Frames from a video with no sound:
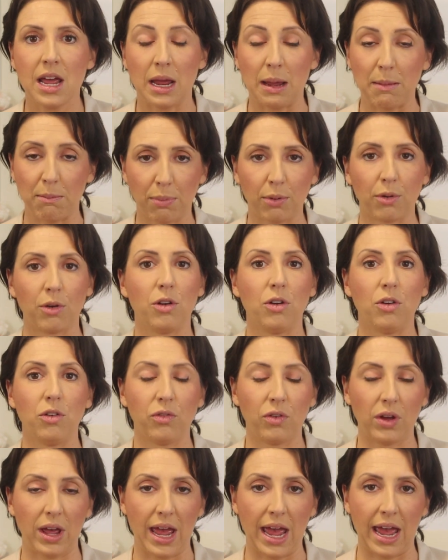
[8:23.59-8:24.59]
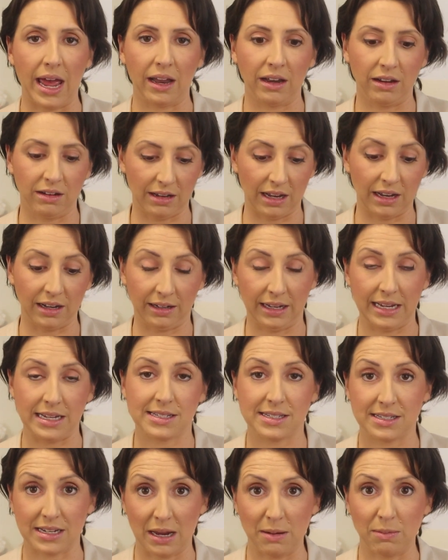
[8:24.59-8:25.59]
improve and at
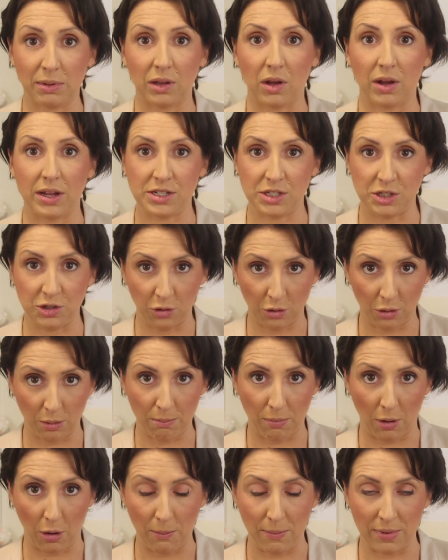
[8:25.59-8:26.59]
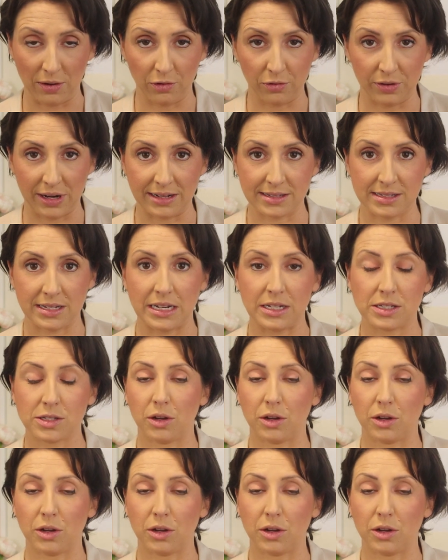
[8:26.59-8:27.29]
least stabilize your bone mineral density.